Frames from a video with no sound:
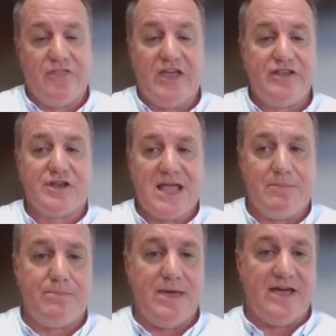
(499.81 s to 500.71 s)
They didn't come
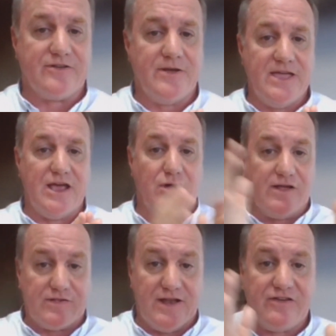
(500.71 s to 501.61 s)
about in
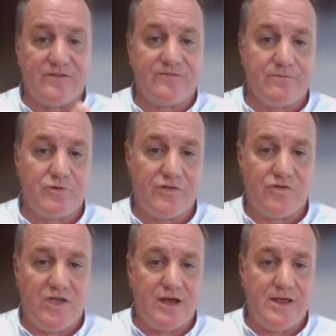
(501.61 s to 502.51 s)
isolation from
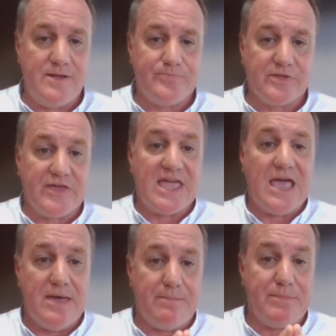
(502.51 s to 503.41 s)
Christianity. They
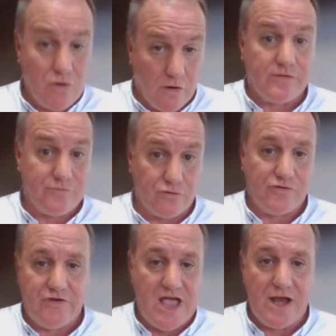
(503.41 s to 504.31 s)
came out because of
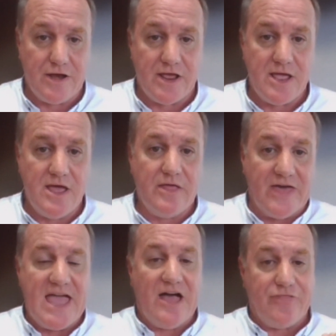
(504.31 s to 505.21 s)
Christianity.
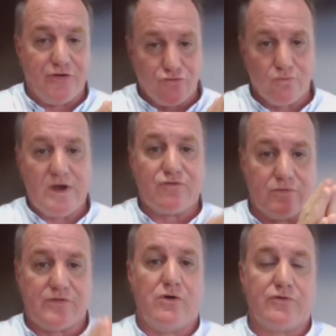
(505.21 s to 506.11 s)
They are the direct
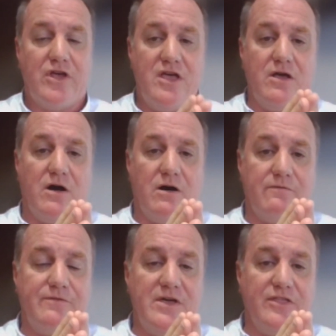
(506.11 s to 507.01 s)
result
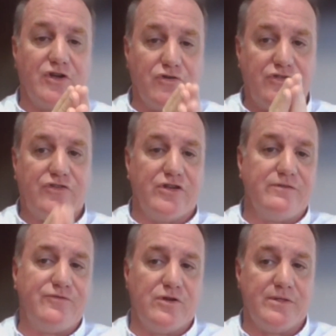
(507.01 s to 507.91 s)
of the Christian
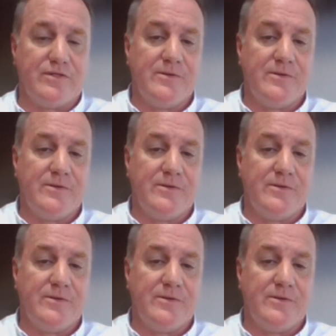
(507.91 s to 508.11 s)
influence.